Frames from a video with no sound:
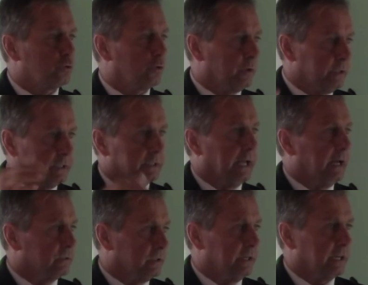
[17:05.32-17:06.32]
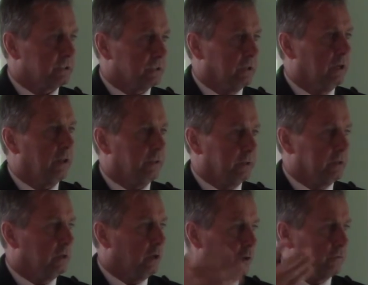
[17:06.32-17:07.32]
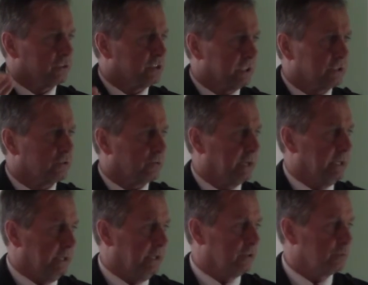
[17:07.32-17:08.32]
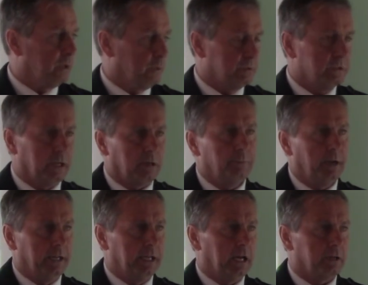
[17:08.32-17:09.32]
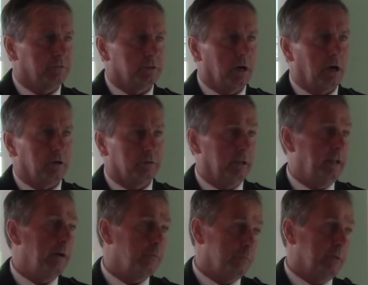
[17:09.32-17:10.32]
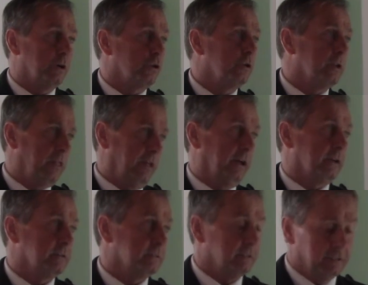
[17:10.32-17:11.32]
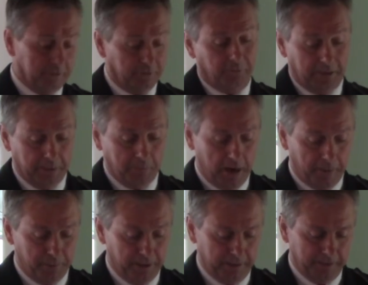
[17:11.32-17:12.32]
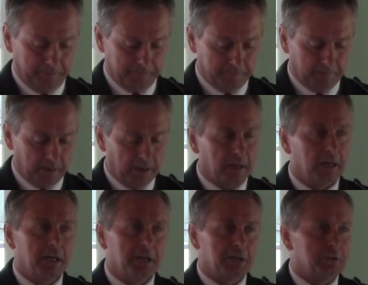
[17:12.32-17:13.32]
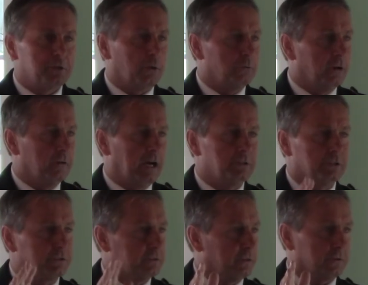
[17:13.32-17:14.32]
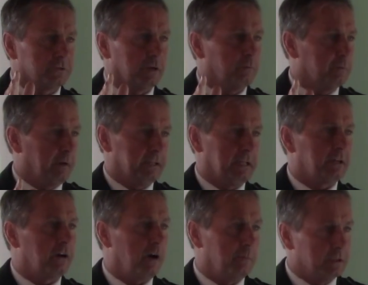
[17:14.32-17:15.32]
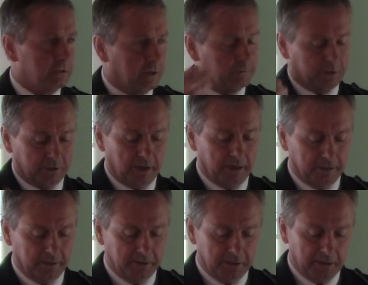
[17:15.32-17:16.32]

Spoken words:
trillion down to next to nothing over 6 or 8 years, but it would take a penny out of a dollar. Now that would be a good thing, in my opinion. Don't know, I just heard someone make that comment, so I'm just kind of...